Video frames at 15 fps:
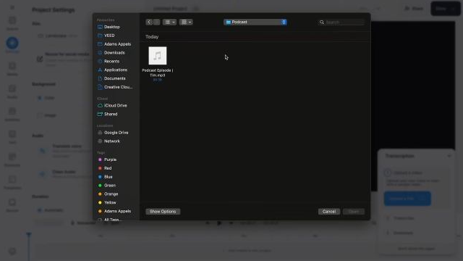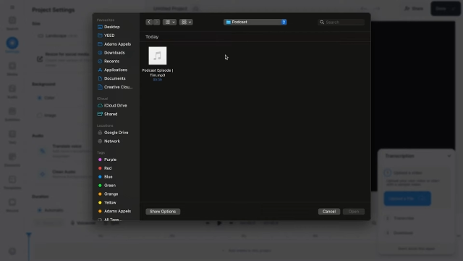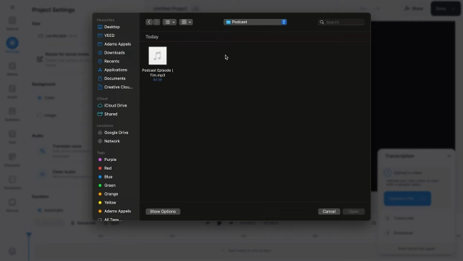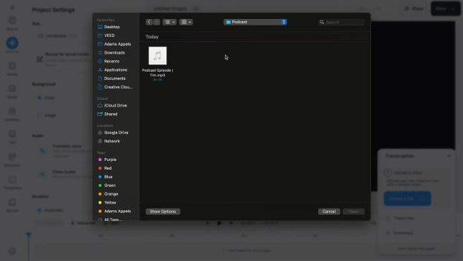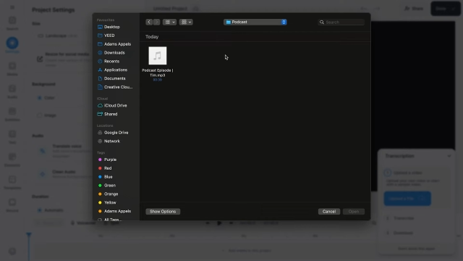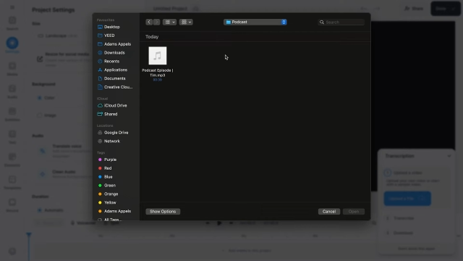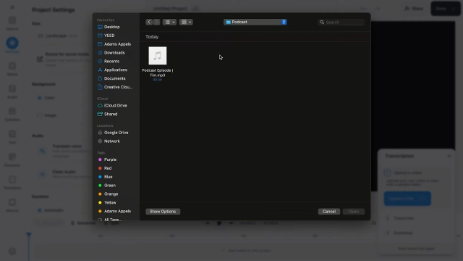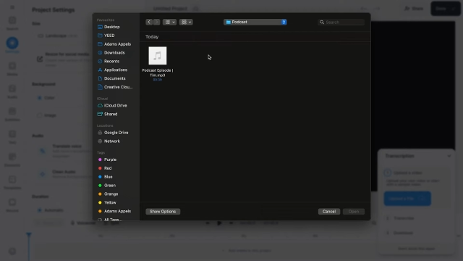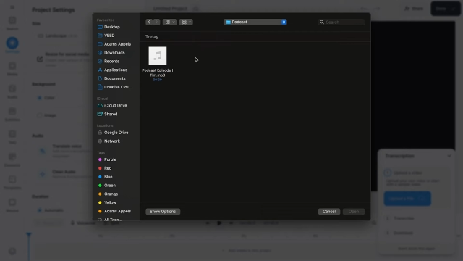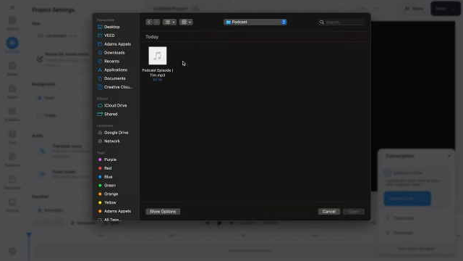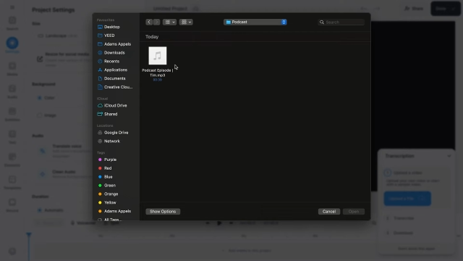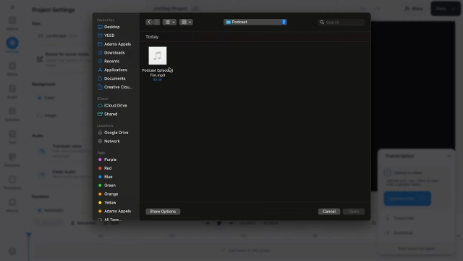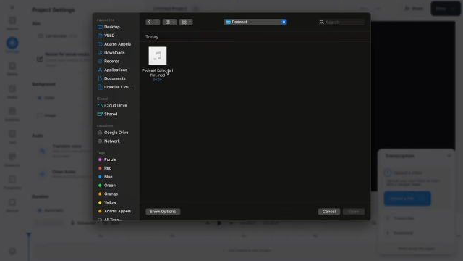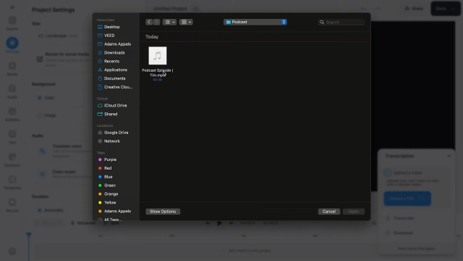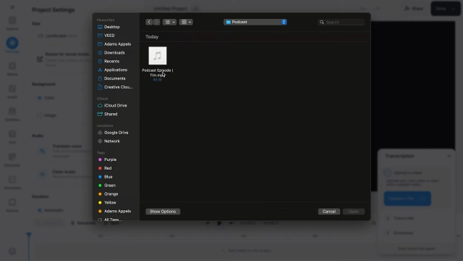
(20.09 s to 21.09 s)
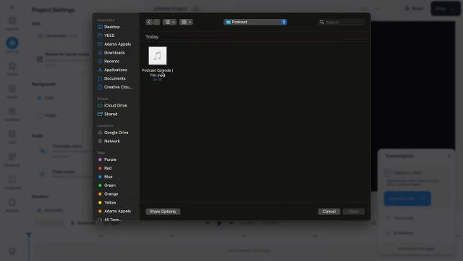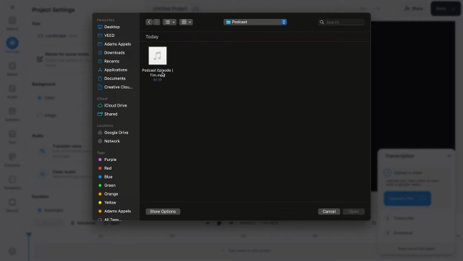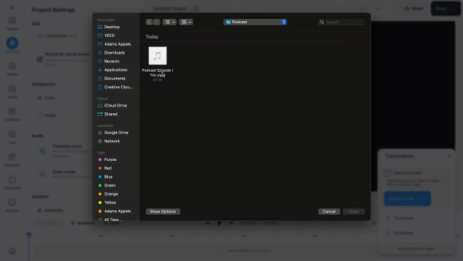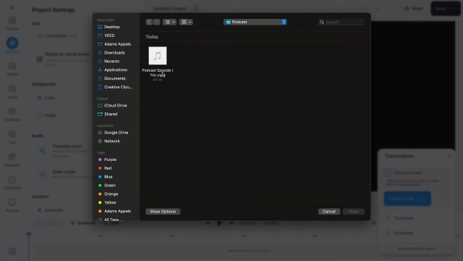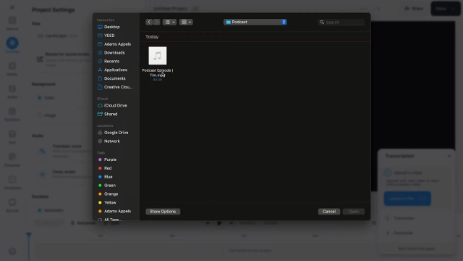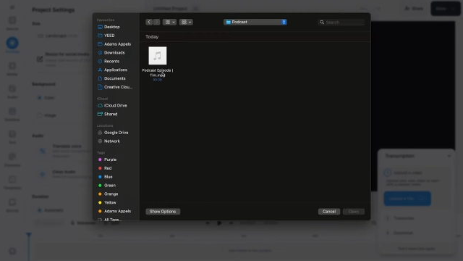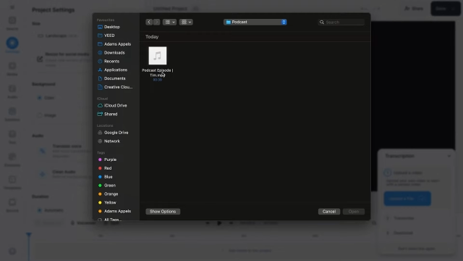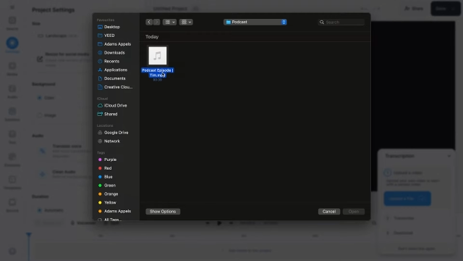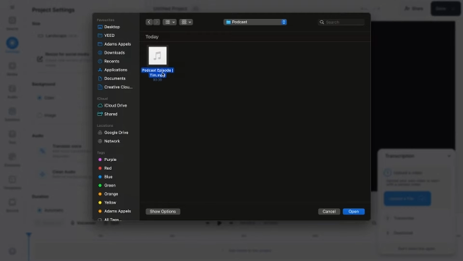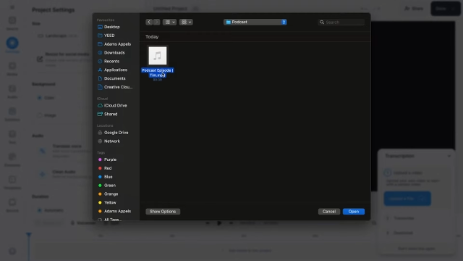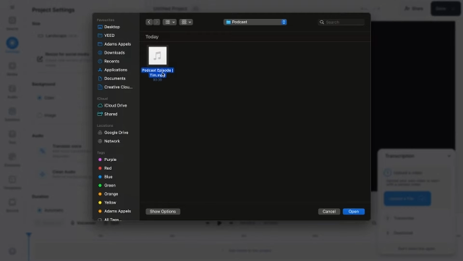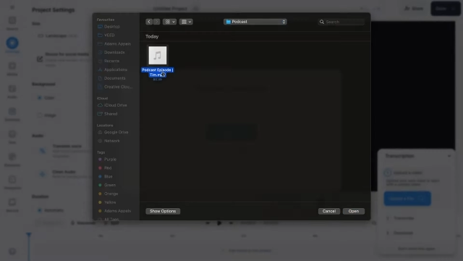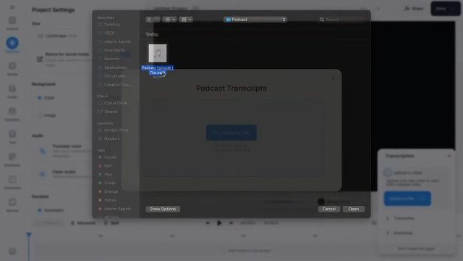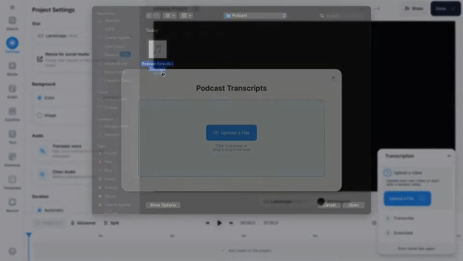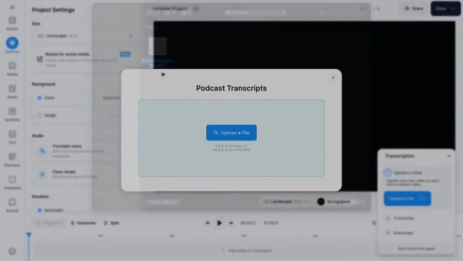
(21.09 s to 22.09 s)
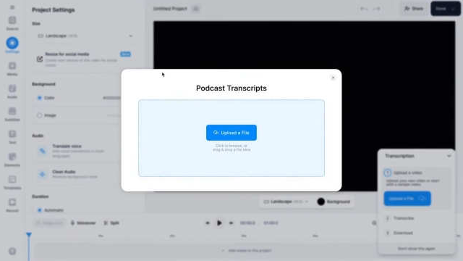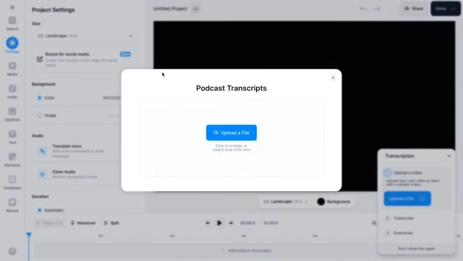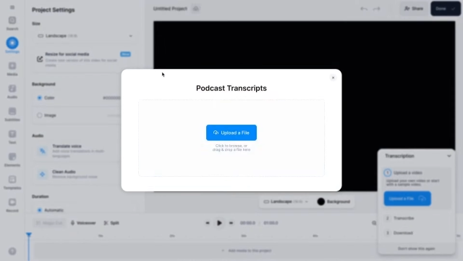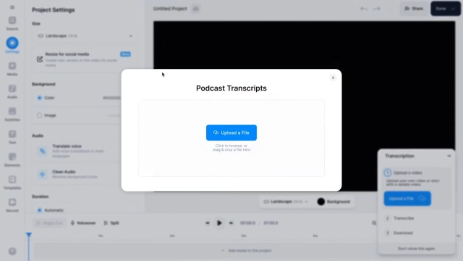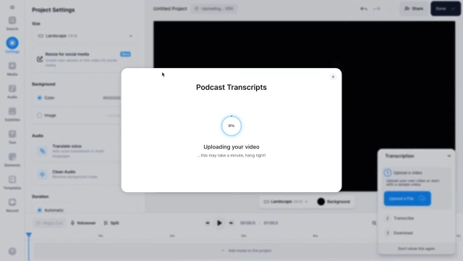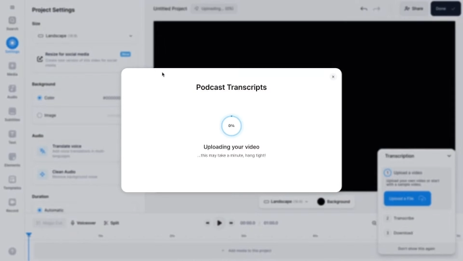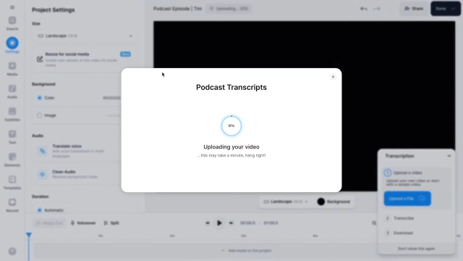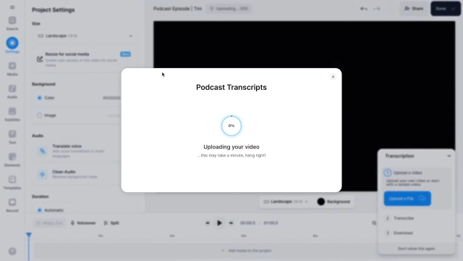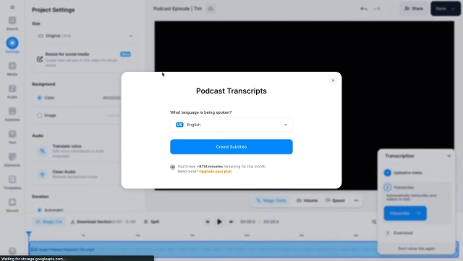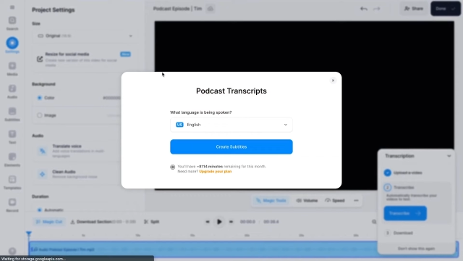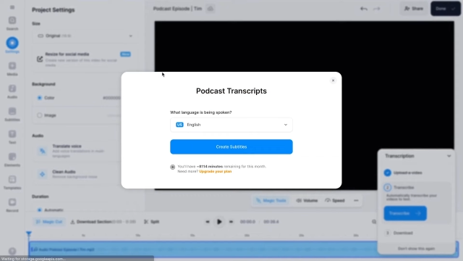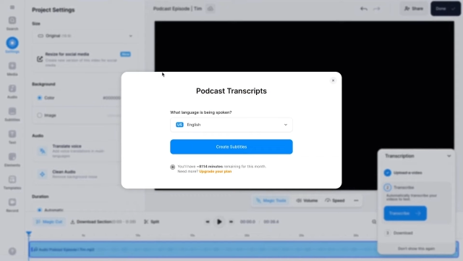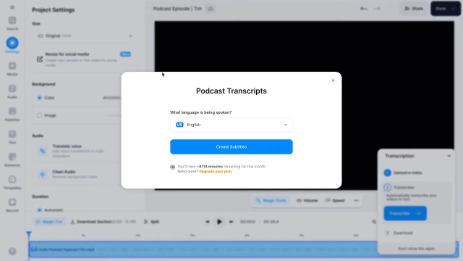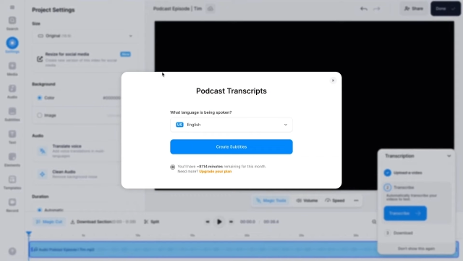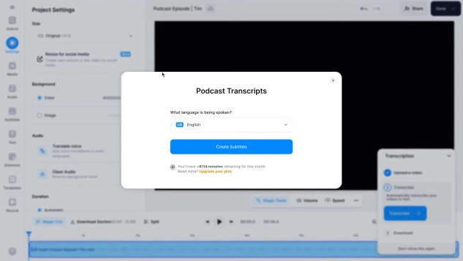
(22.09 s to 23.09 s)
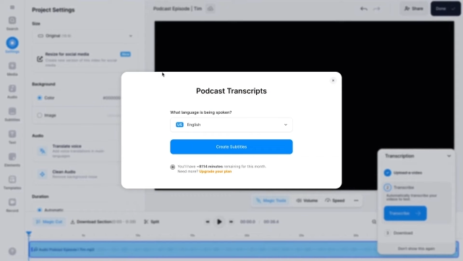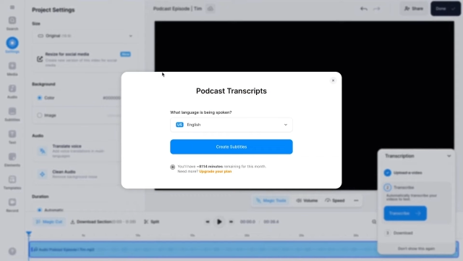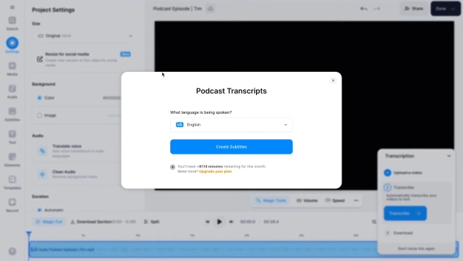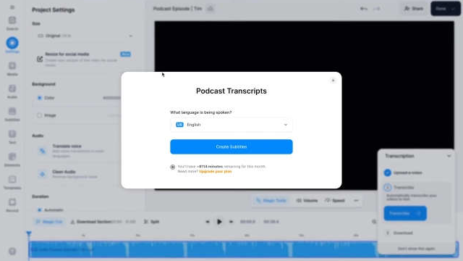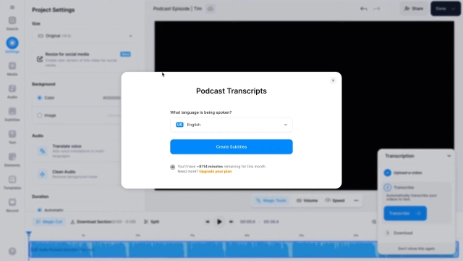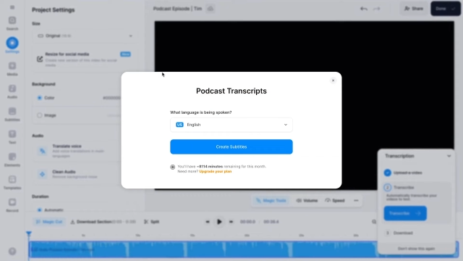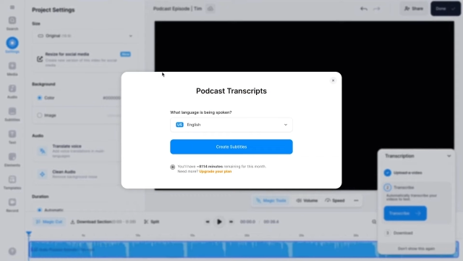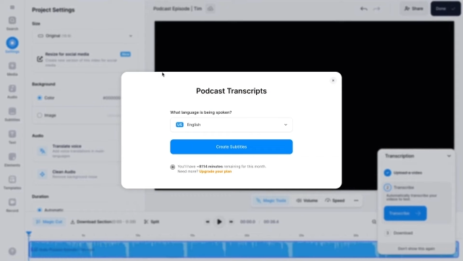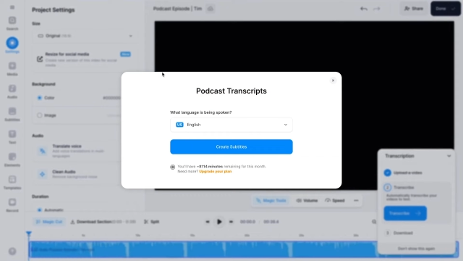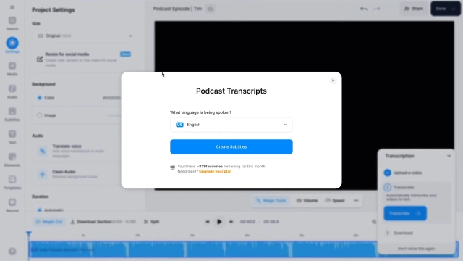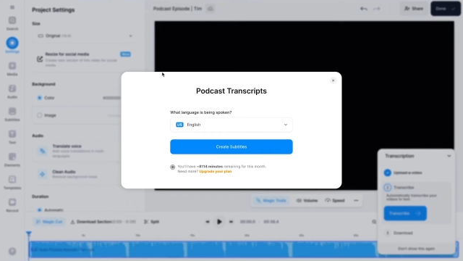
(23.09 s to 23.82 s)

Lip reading: No face is visible, so there are no lips to read.